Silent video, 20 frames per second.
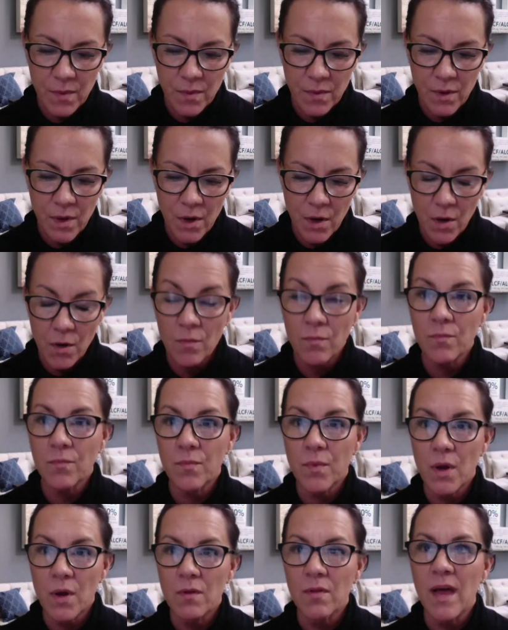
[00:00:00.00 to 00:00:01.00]
their
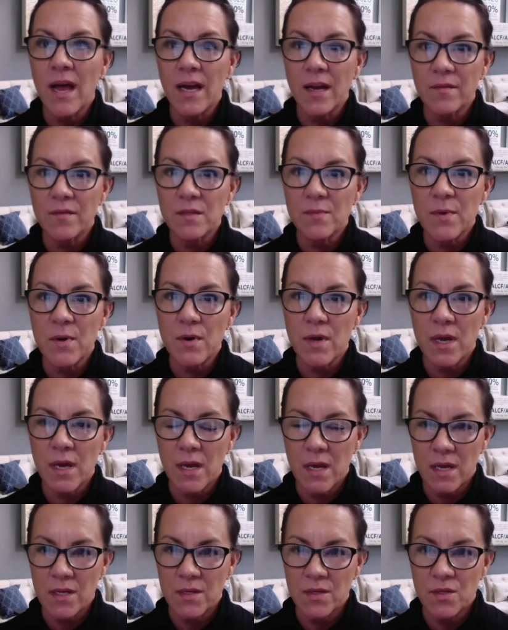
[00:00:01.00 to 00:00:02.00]
lack of smoking
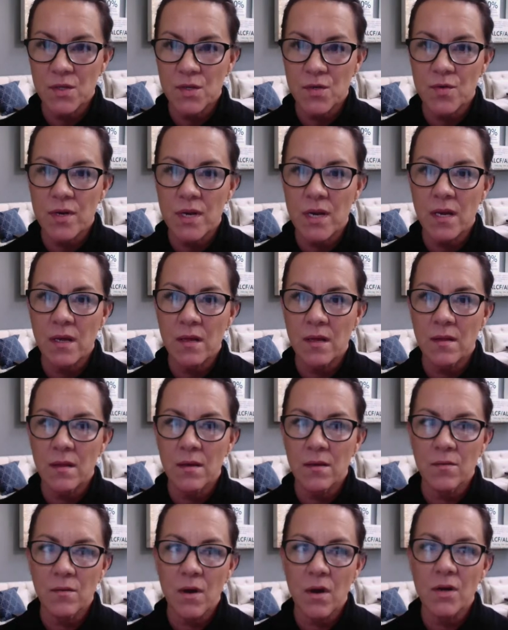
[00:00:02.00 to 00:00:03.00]
history and
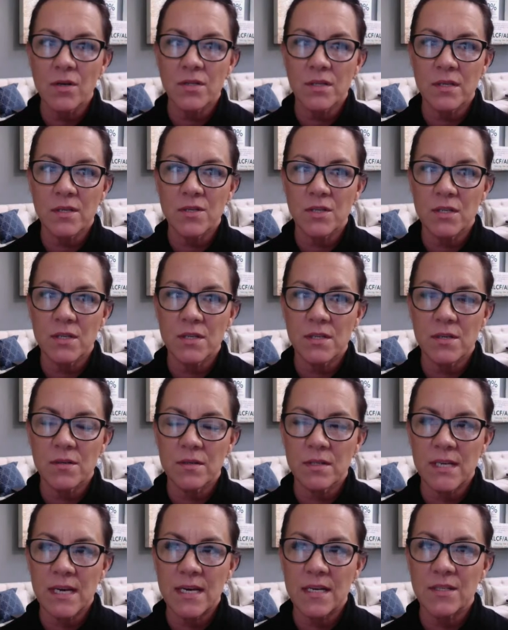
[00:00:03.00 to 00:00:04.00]
the carcinogens that are
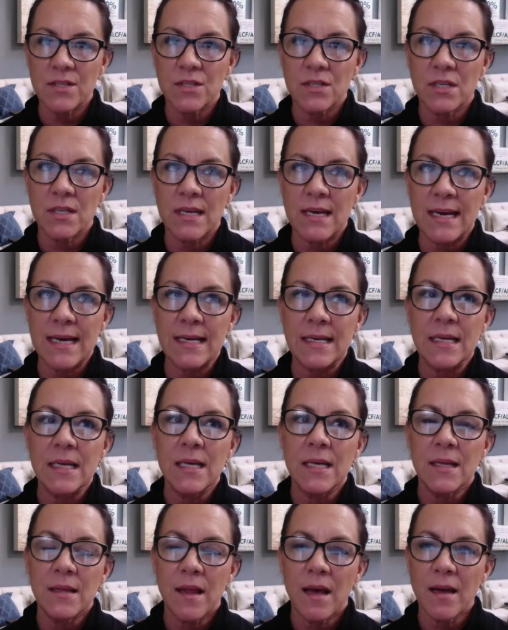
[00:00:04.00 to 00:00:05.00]
attached to that,
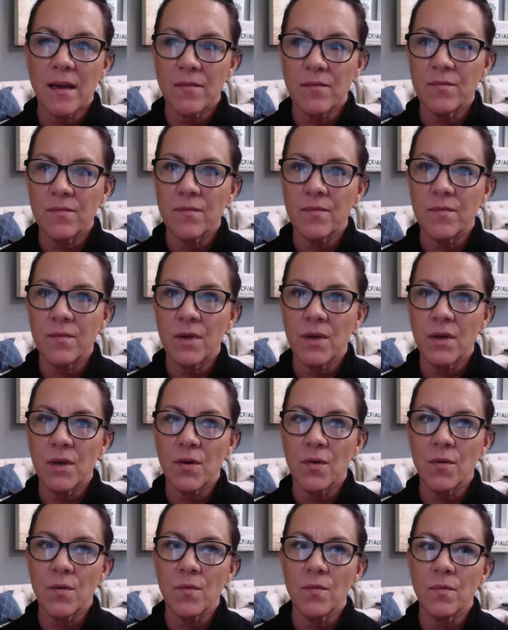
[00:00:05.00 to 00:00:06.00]
lack of
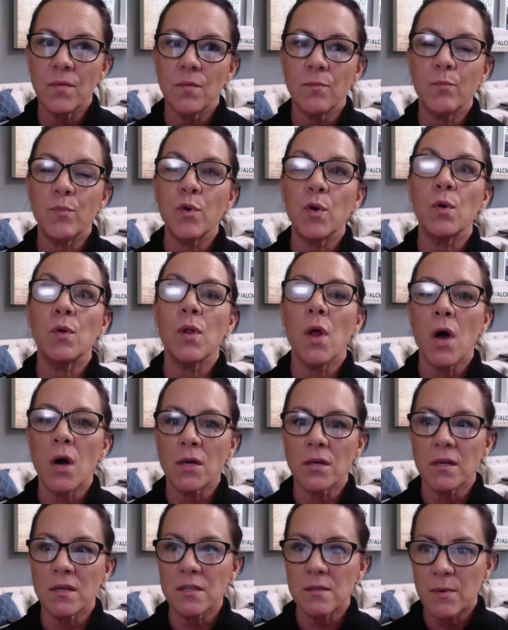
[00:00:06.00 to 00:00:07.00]

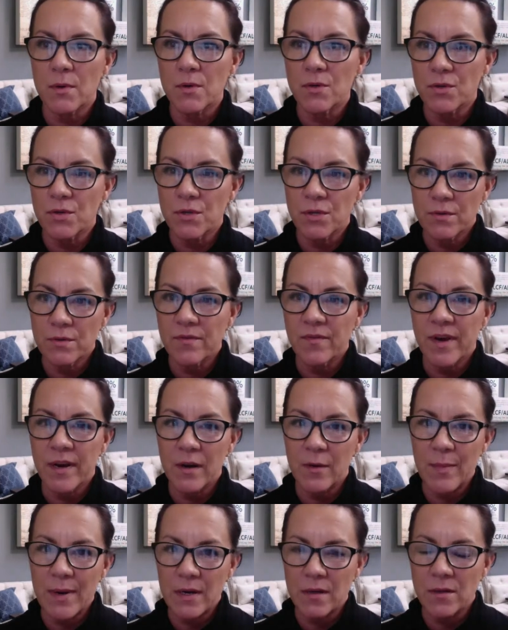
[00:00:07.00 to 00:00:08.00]
prolonged exposure to
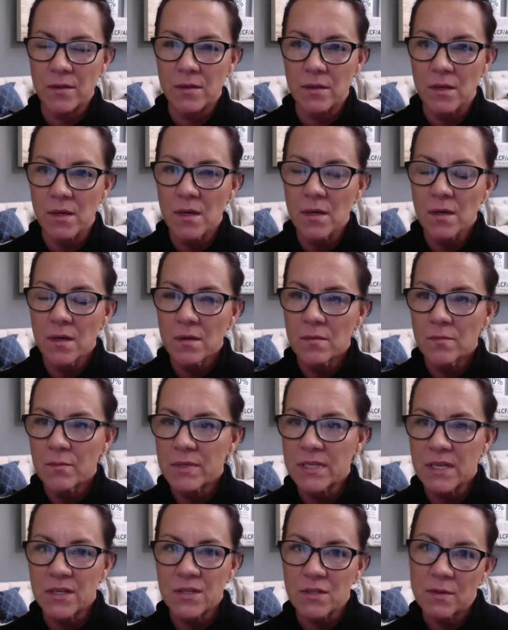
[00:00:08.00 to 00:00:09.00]

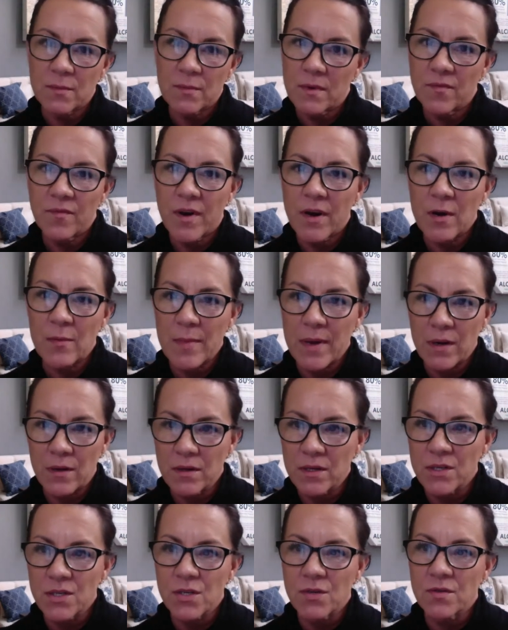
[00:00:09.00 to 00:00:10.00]
potentially environmental
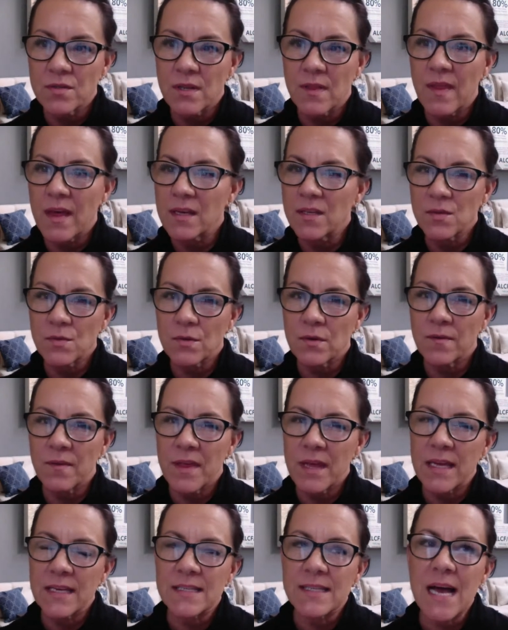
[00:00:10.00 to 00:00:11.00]
issues and that sort of
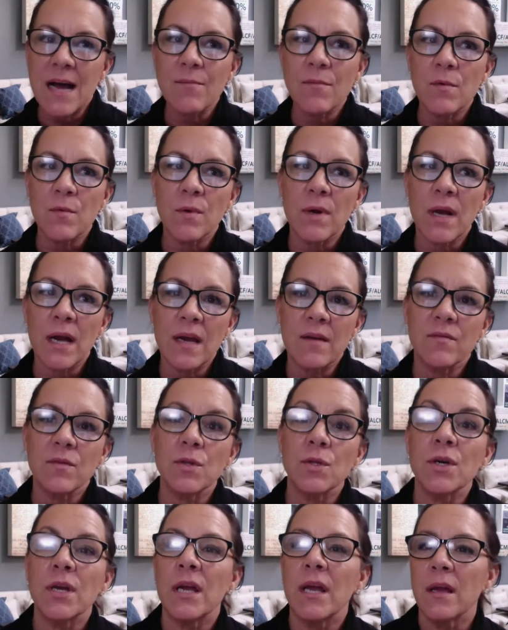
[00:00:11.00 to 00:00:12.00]
thing? Is that what we're kind of
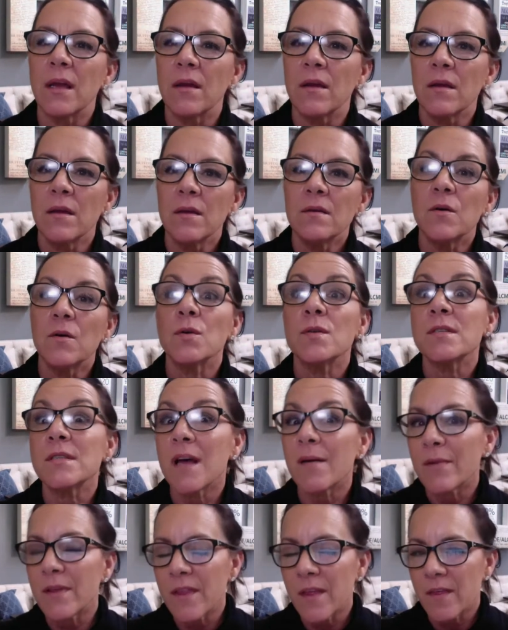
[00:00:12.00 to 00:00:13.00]
looking, or
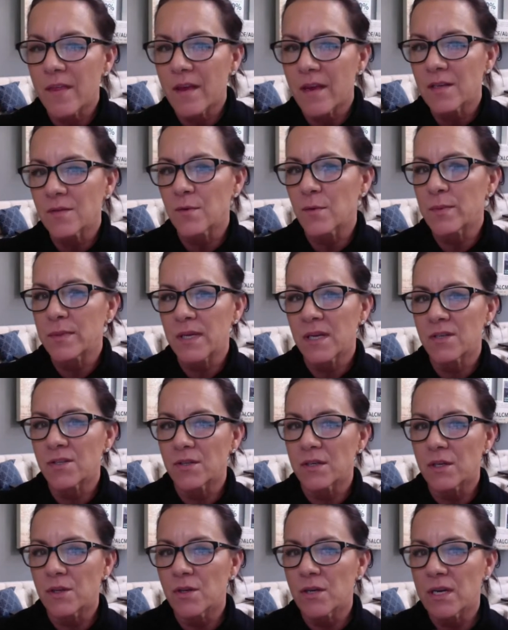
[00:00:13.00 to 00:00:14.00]
some of the things we're
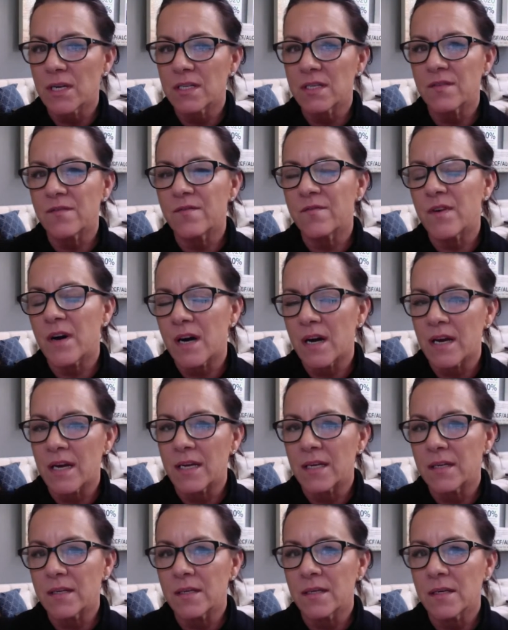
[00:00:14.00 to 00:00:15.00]
potentially looking to
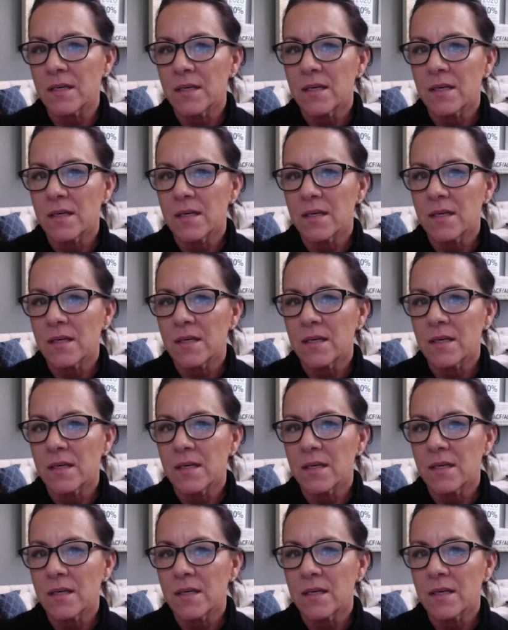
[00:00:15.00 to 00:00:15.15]
find